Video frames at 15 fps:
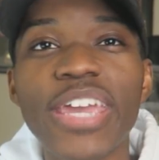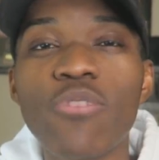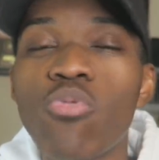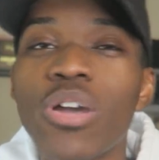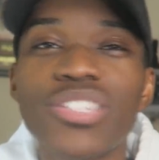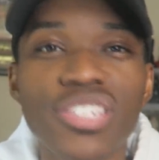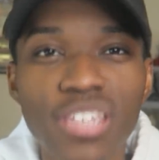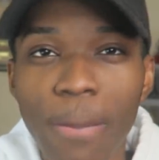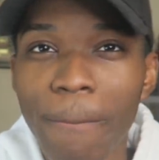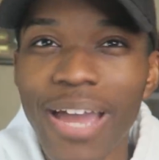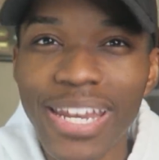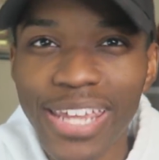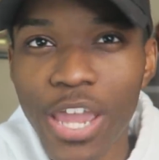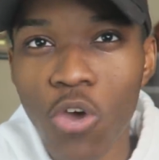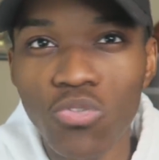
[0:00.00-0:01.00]
day once
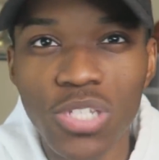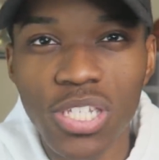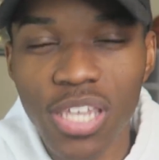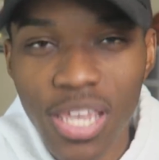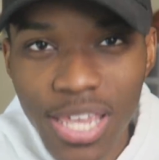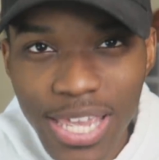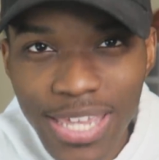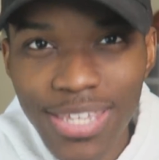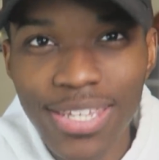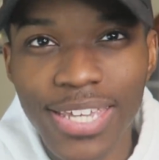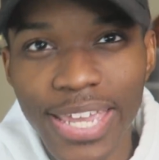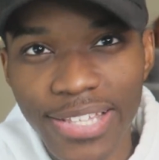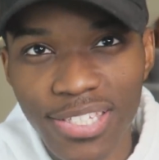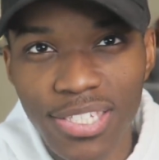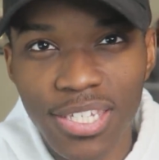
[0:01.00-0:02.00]
somebody else
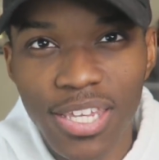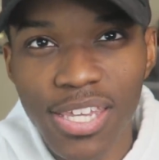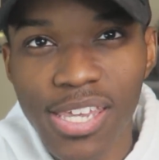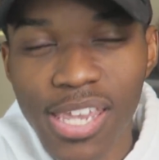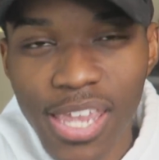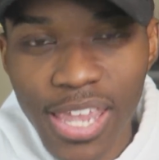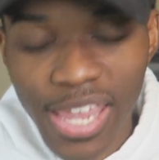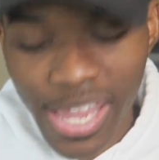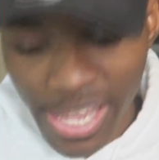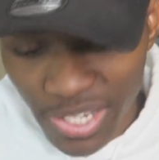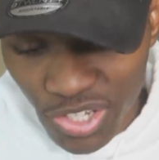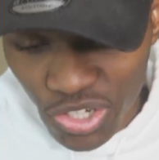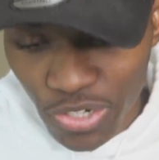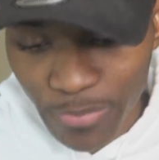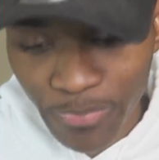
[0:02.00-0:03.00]
gets
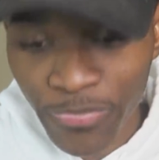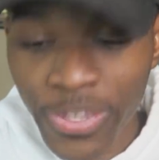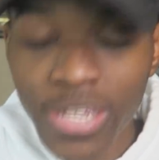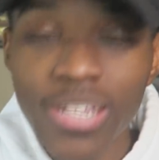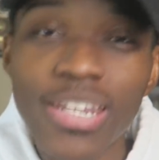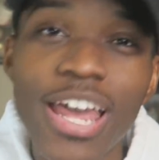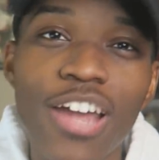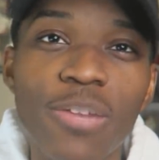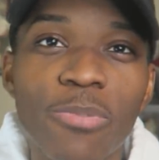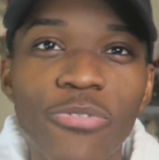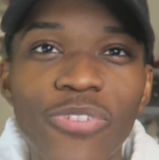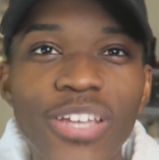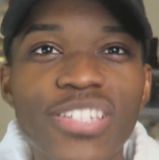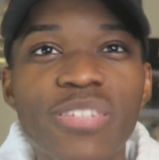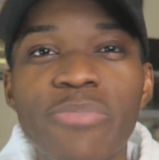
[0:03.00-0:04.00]
injured. Now, to
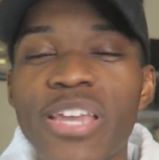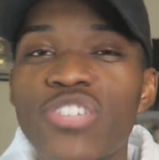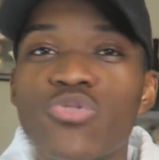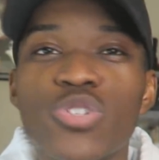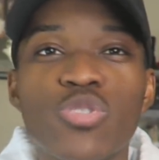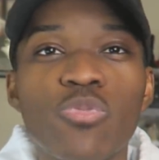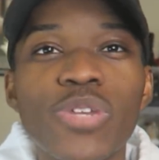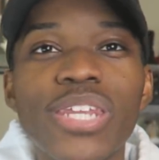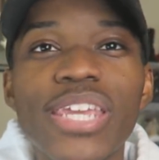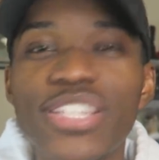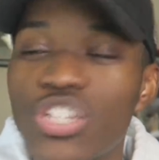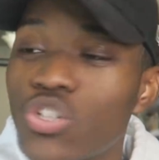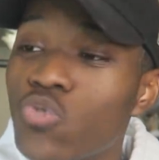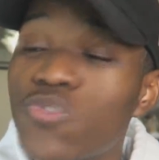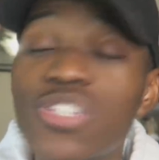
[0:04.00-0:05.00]
prevent some injuries, we
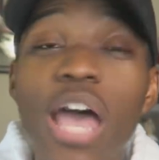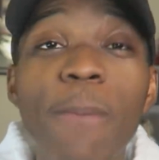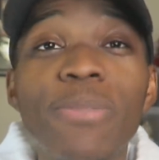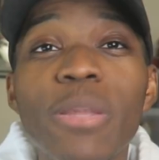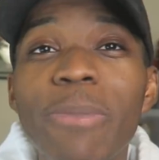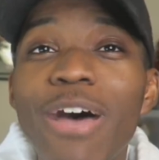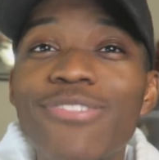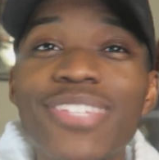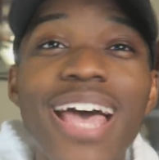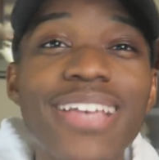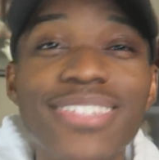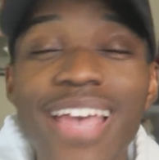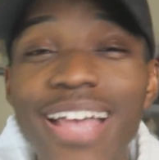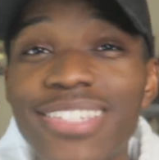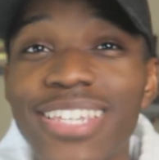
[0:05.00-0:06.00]
need to do something about
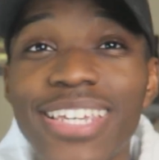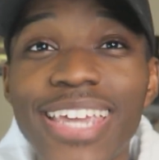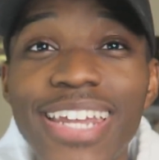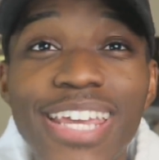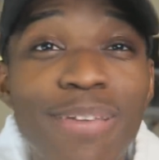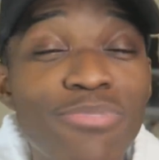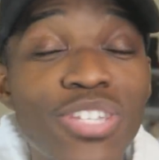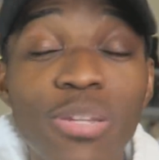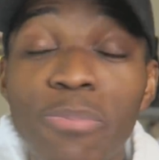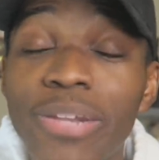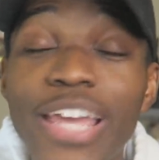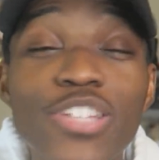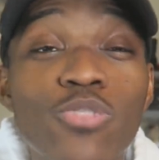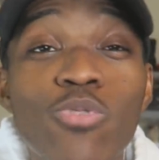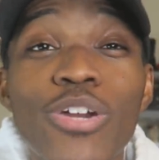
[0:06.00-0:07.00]
Zaza to get him to the
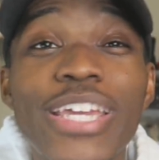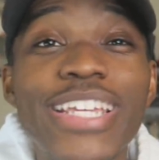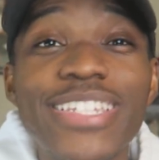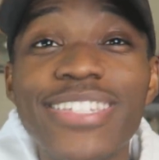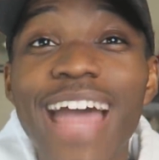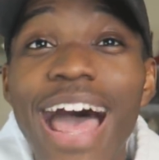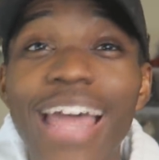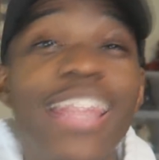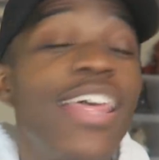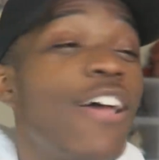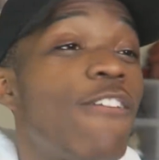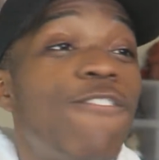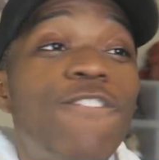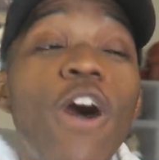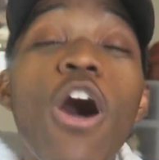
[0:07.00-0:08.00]
place where he's
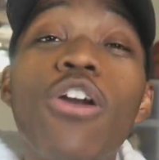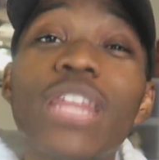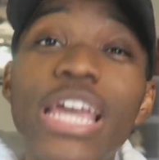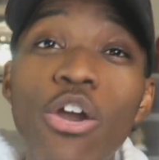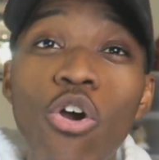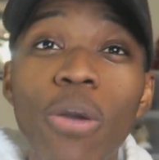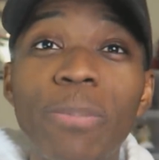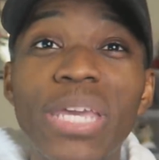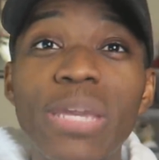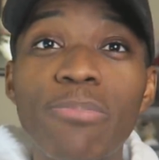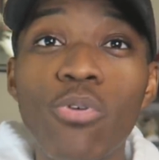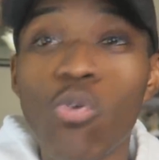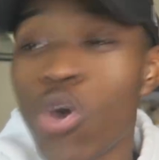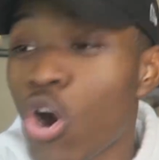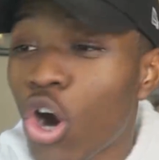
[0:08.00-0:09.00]
not falling on
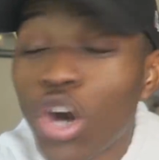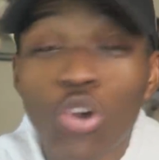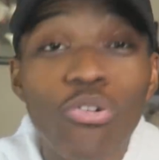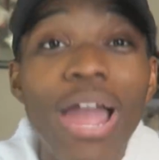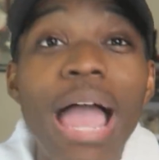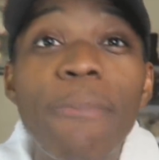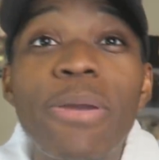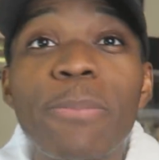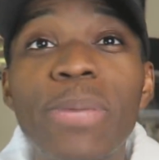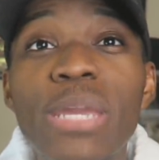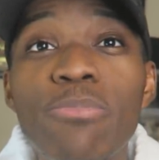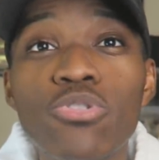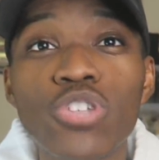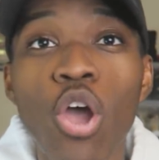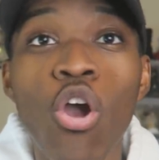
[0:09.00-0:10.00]
people or grabbing
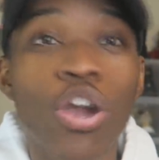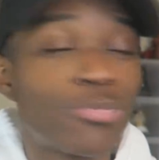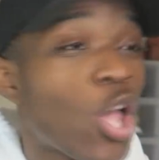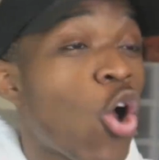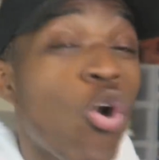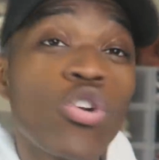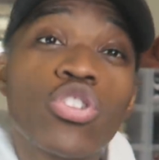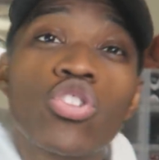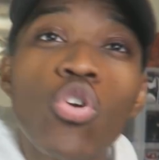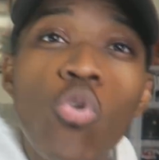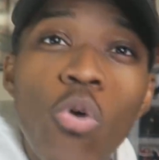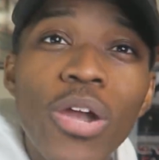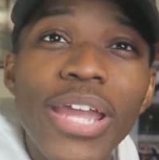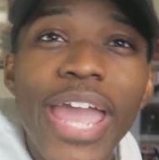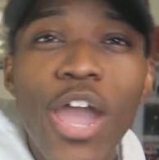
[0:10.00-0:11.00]
people's arms or
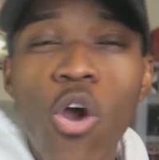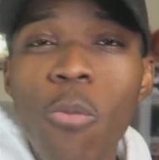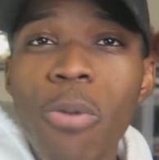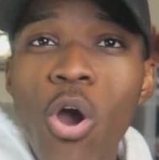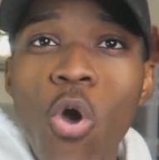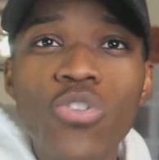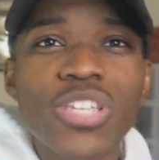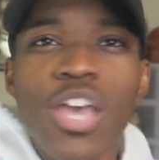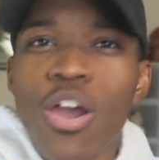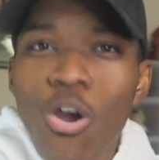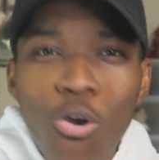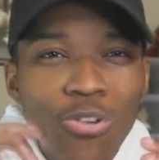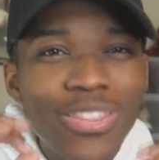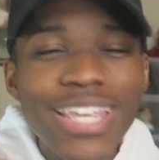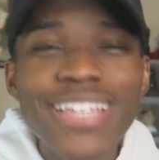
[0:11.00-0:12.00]
throwing elbows
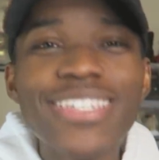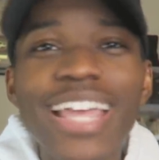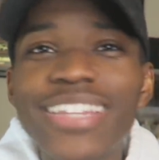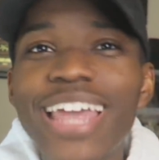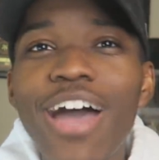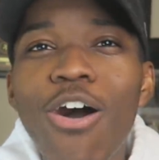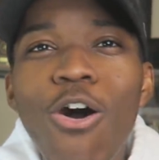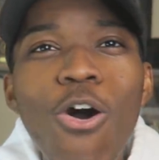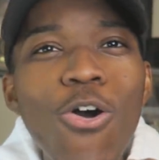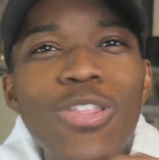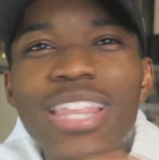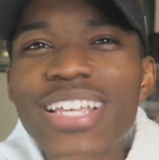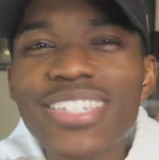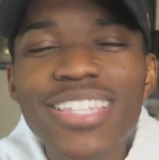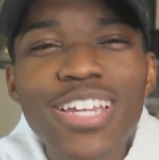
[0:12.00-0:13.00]
or things like that.
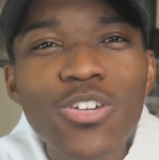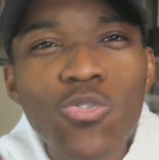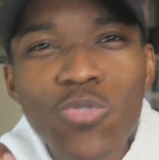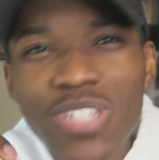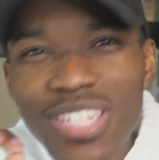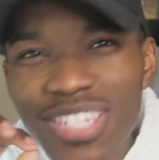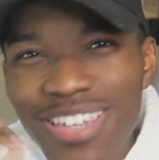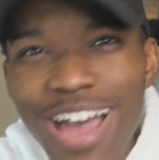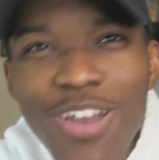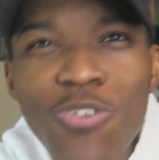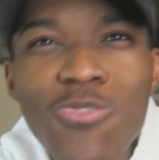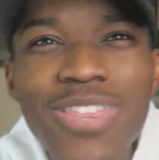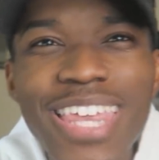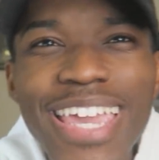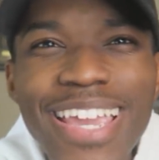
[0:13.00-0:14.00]
All these little
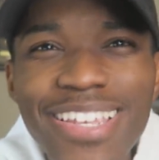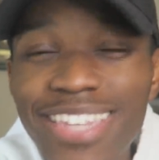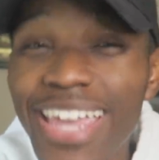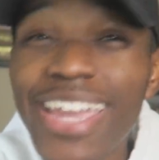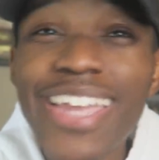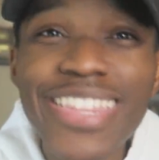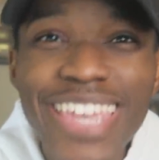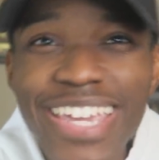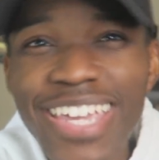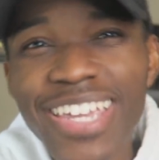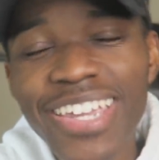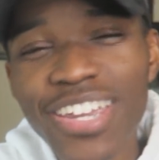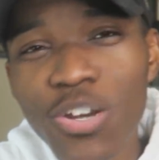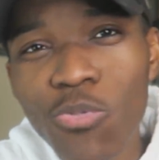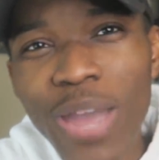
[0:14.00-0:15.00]
subtle things that he think
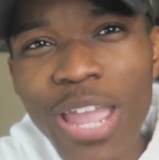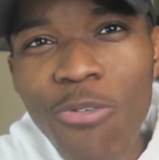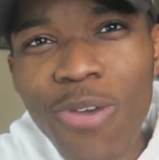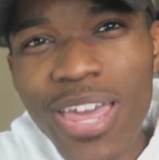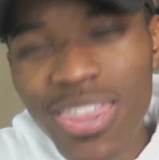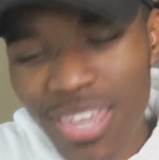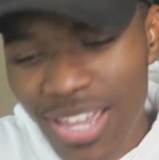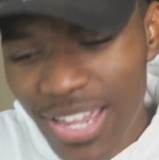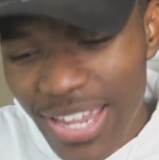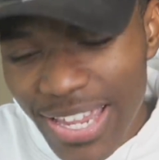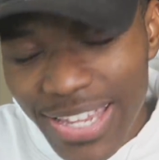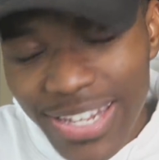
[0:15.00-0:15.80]
he can get away with